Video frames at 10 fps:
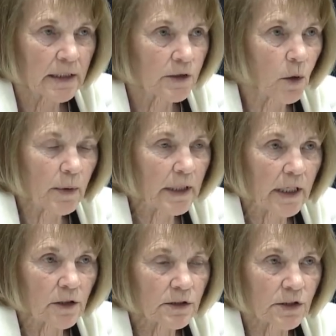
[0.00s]
nobody
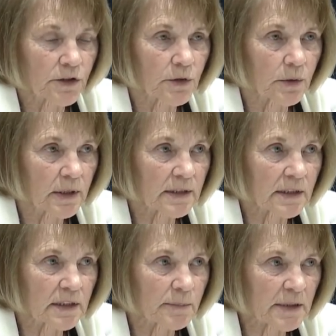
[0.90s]
else can do it. This
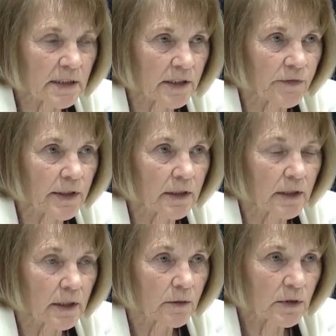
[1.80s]
is specific
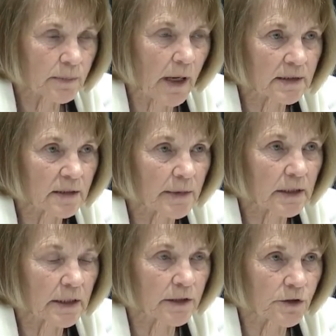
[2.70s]

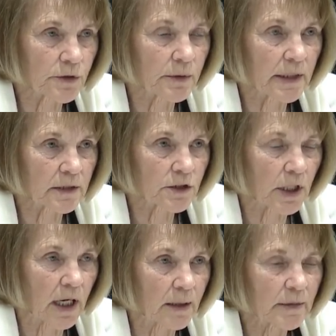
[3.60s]
responsibility and duty and
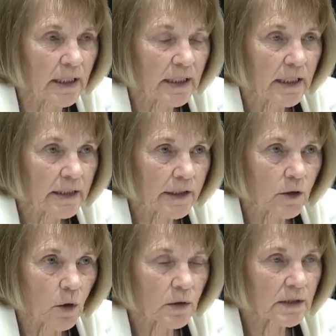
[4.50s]
job that
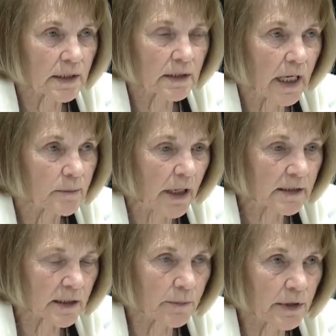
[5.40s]
goes. And my
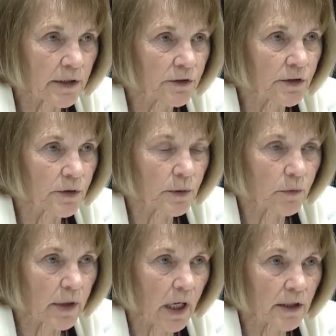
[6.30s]
sympathy to you in
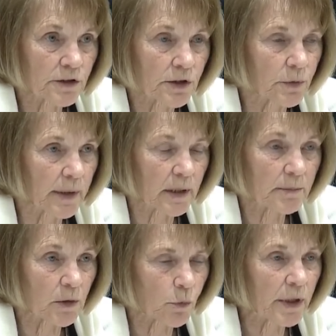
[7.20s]
regards to doing it.
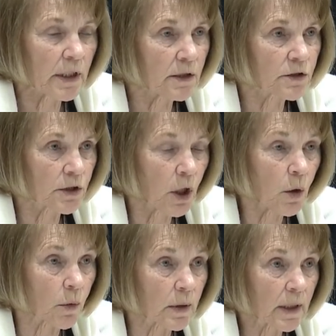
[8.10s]
But we need to know